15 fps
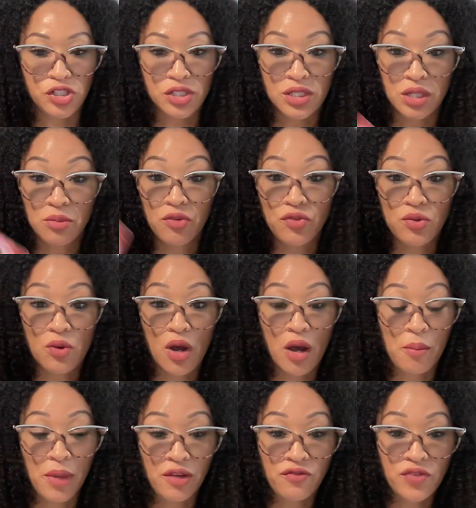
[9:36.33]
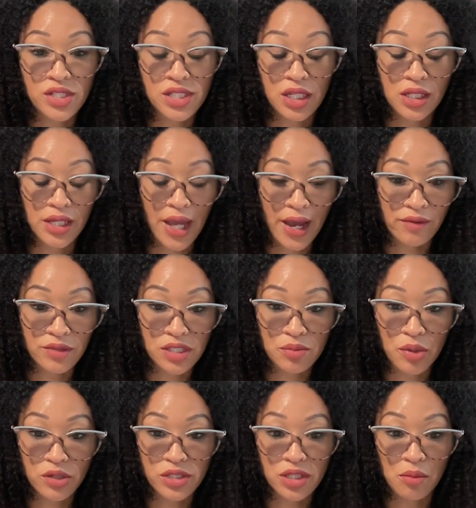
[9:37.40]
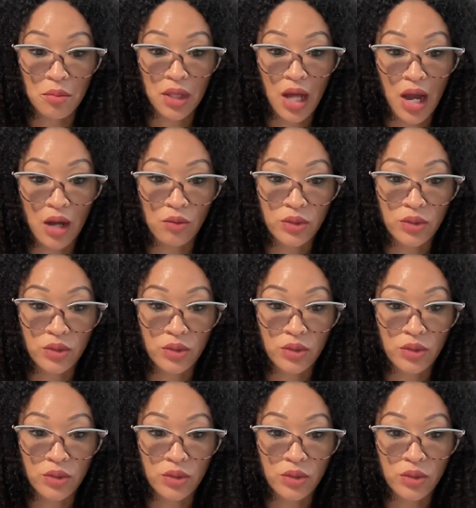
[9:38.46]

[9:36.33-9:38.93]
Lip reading: Some of you all may physically have this person blocked.